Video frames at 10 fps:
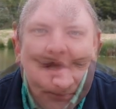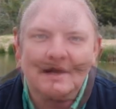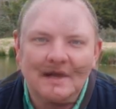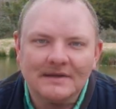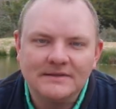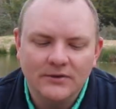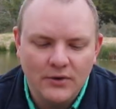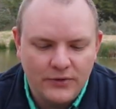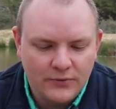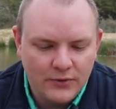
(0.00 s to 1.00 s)
Next I'll
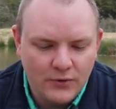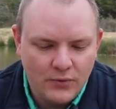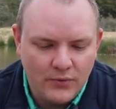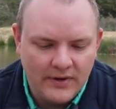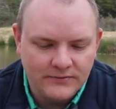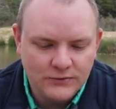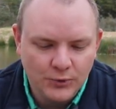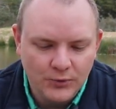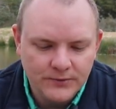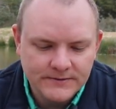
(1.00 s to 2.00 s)
go through, we have
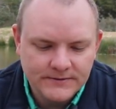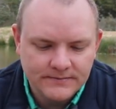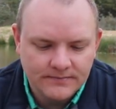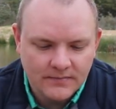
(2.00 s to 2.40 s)
tools,